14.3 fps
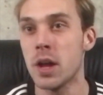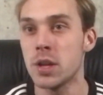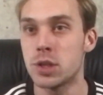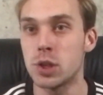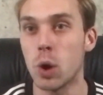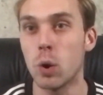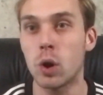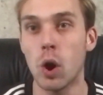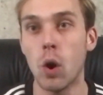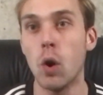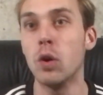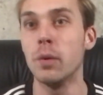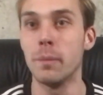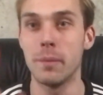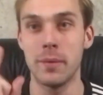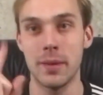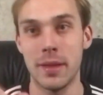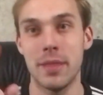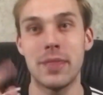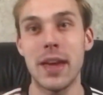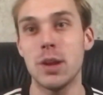So Cole,
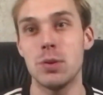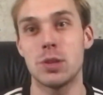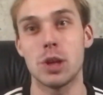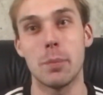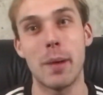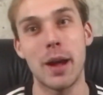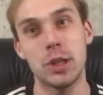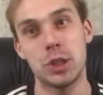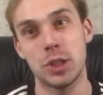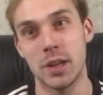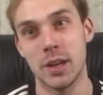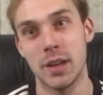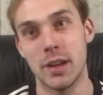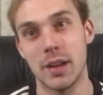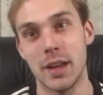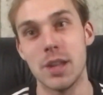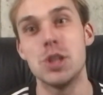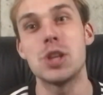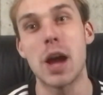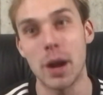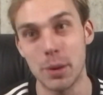thank you so much, and
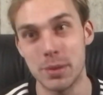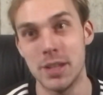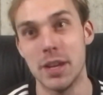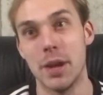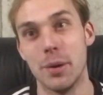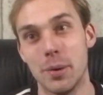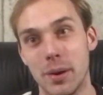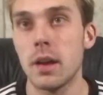shout out to you.